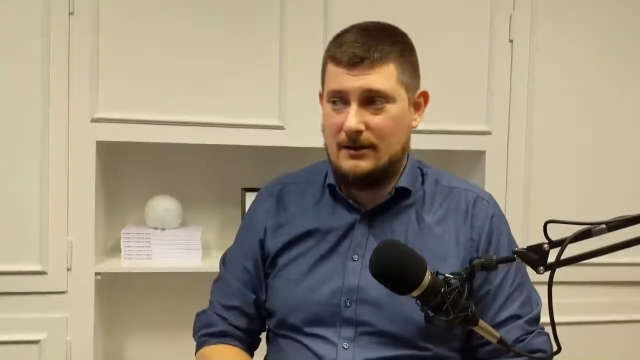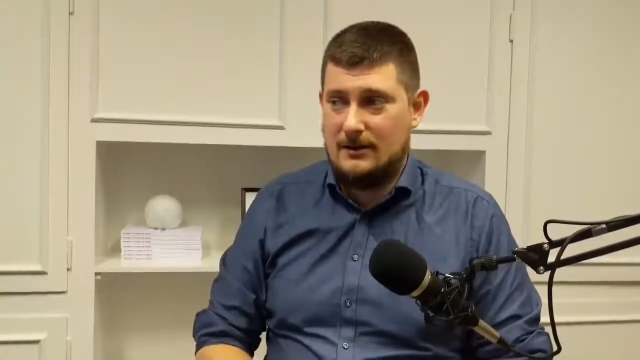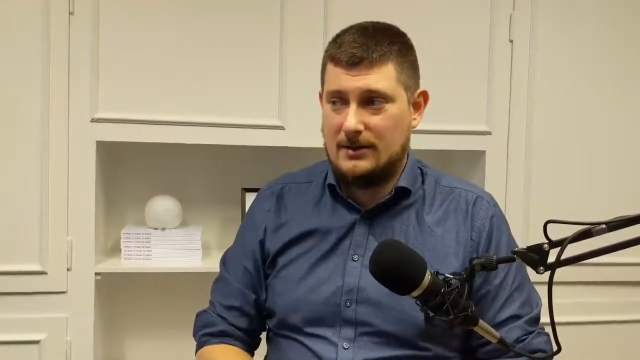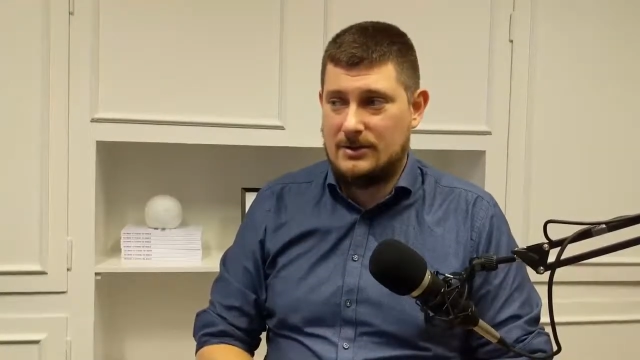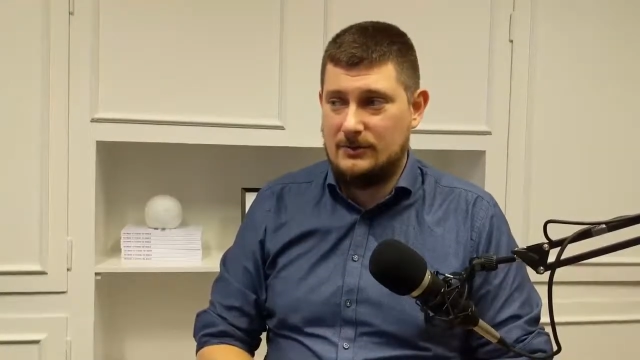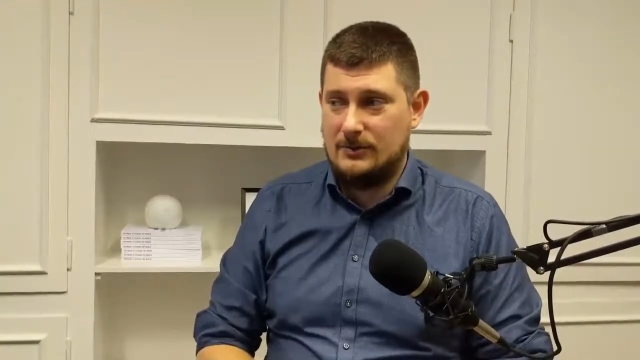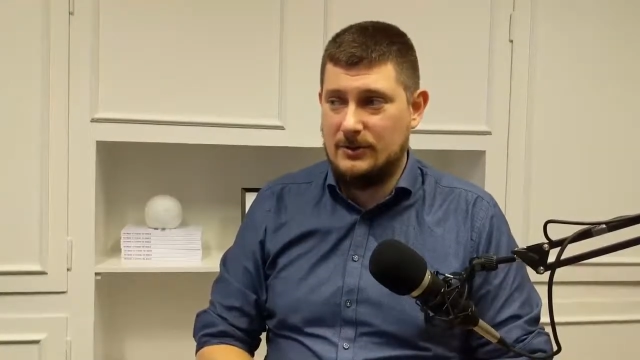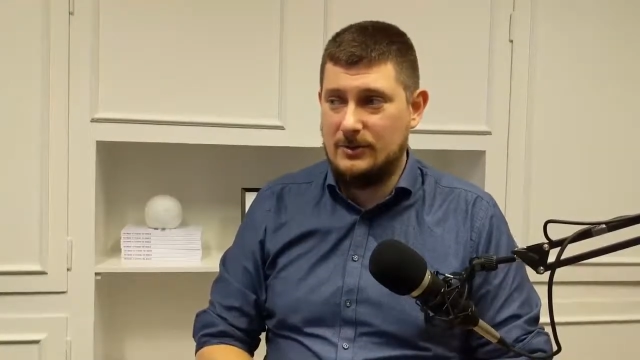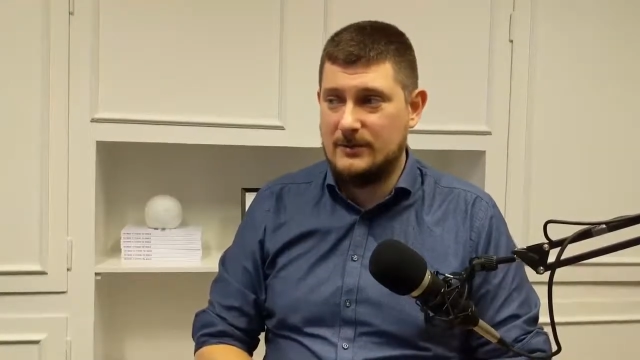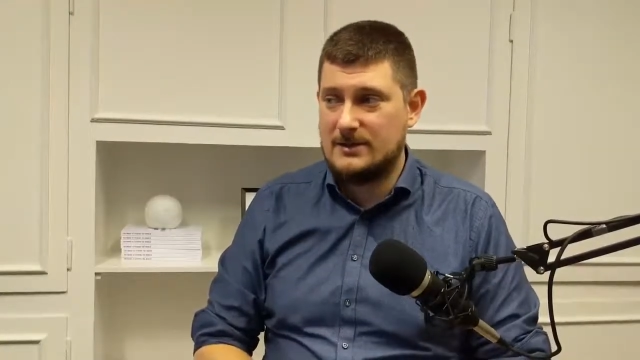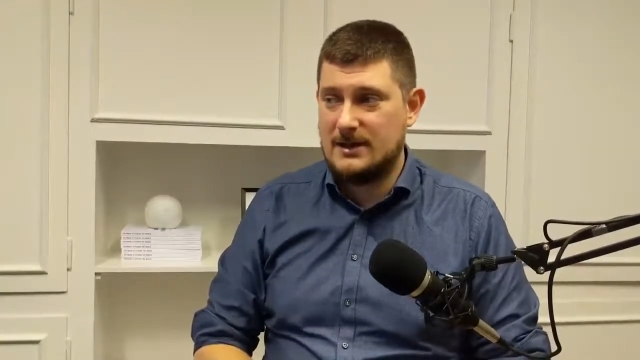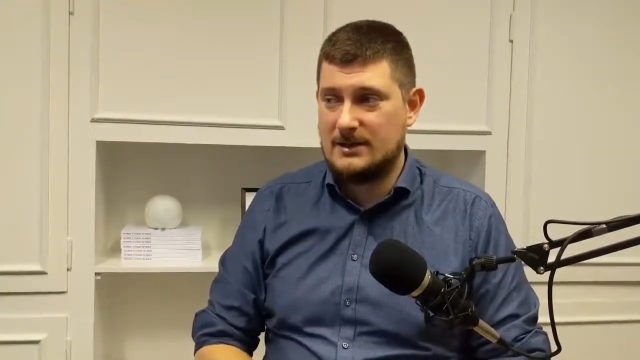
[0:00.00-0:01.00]
Uh, so we
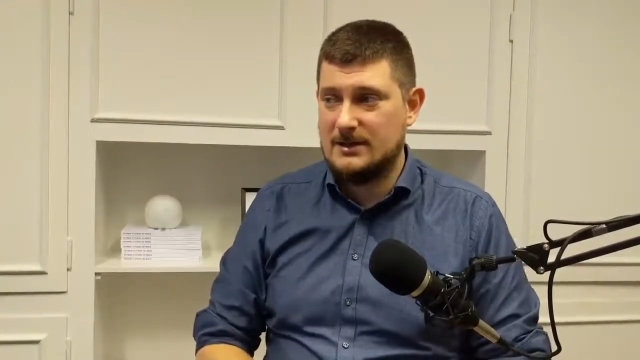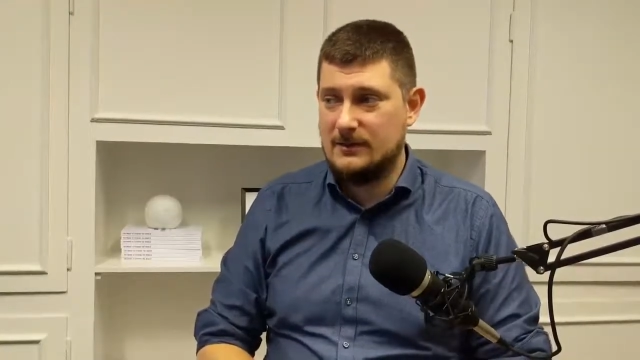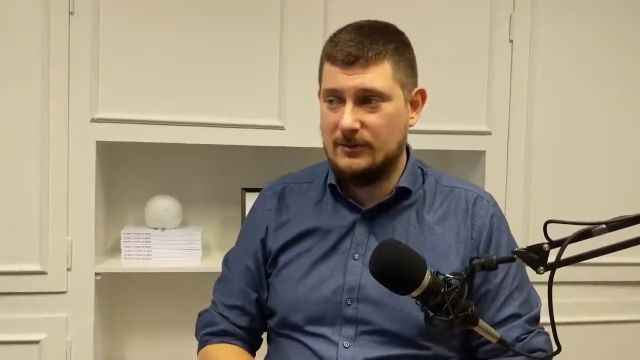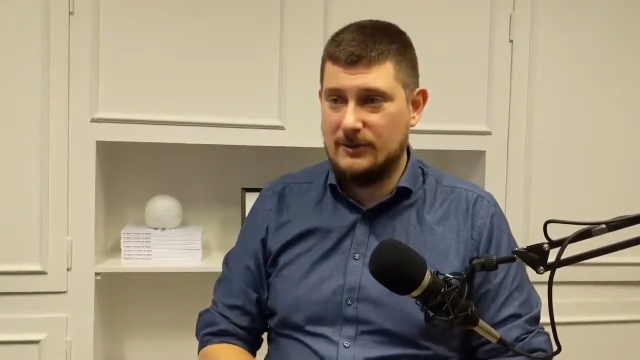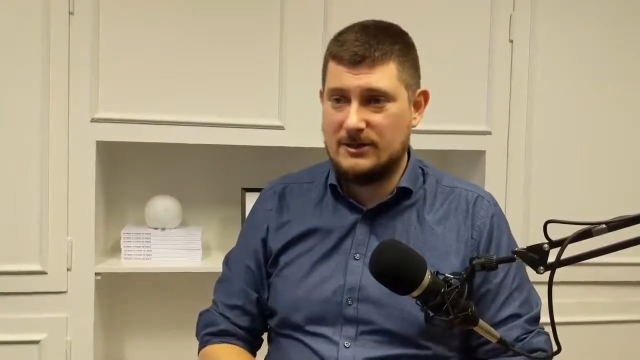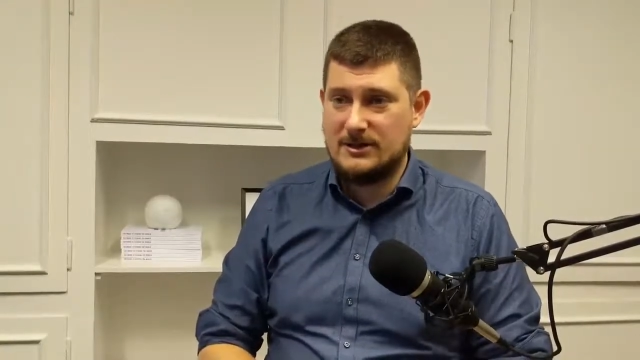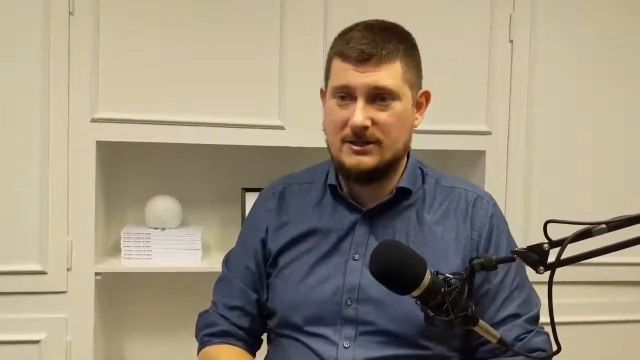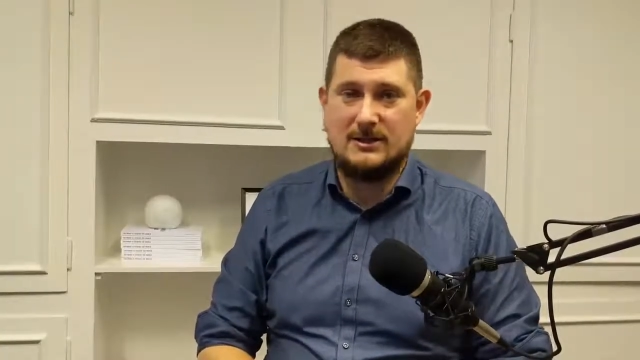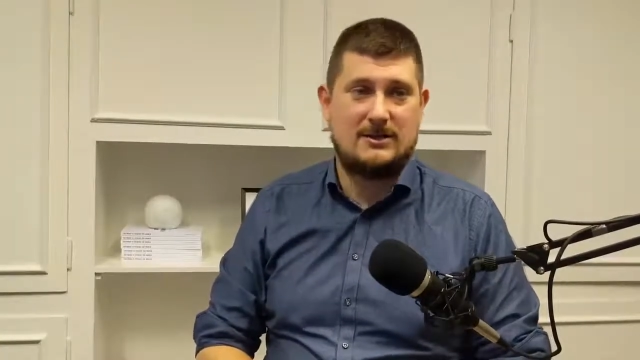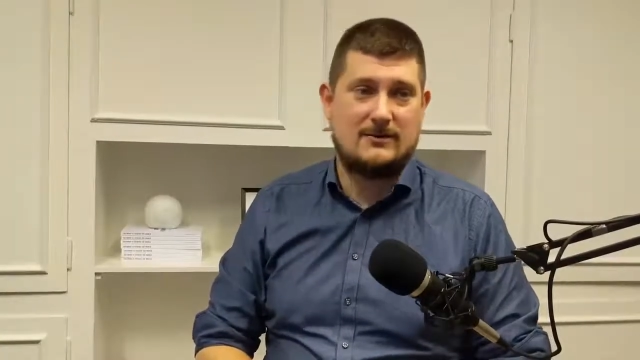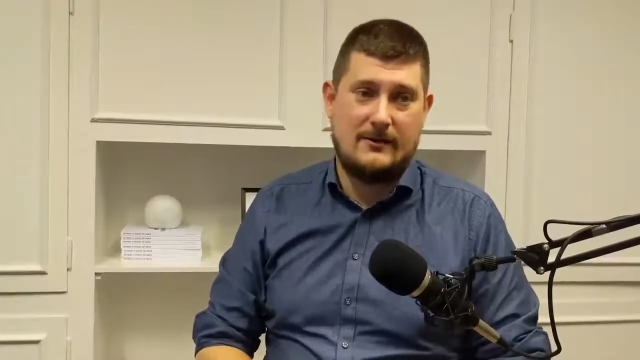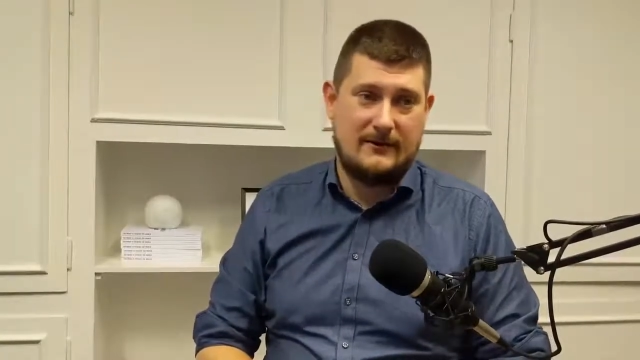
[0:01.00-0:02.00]
humans are actually pretty
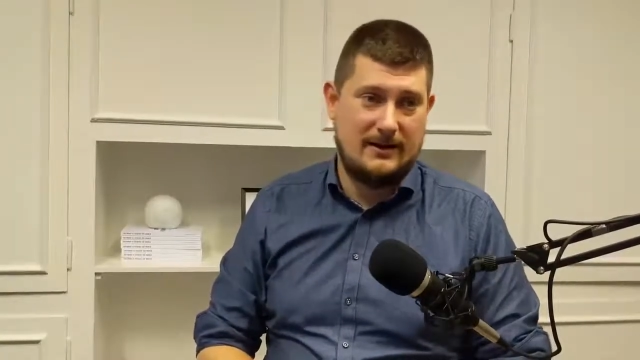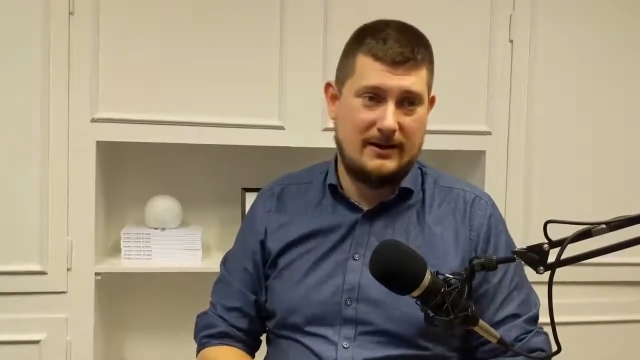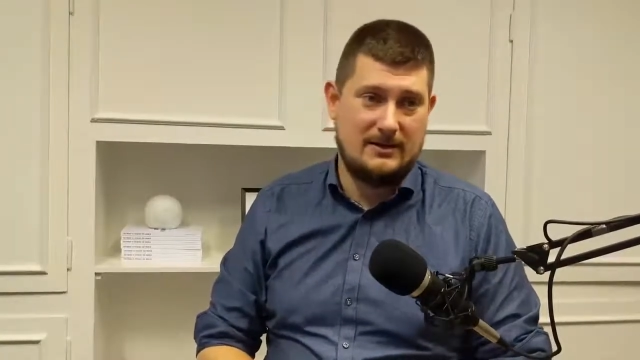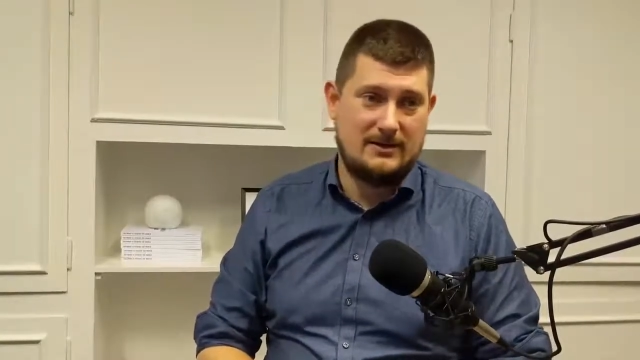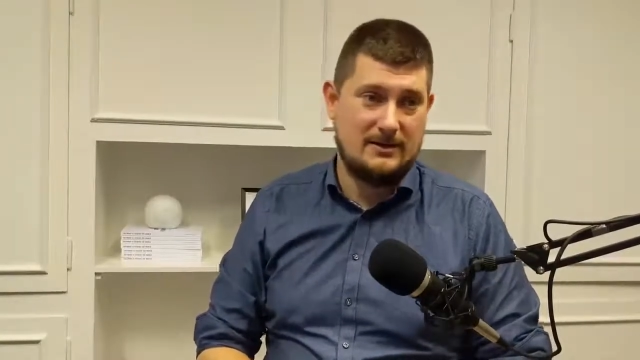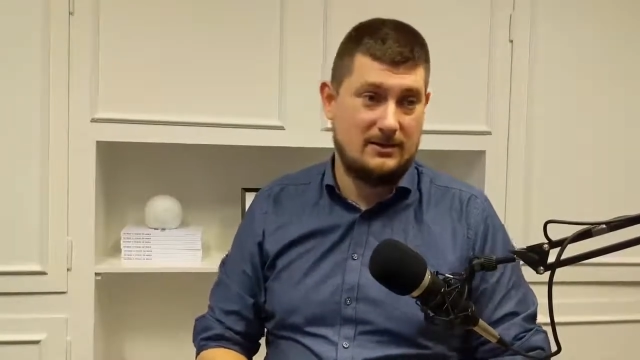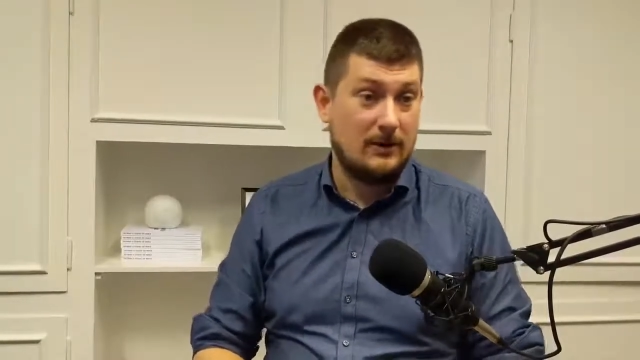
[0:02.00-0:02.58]
shitty at driving cars.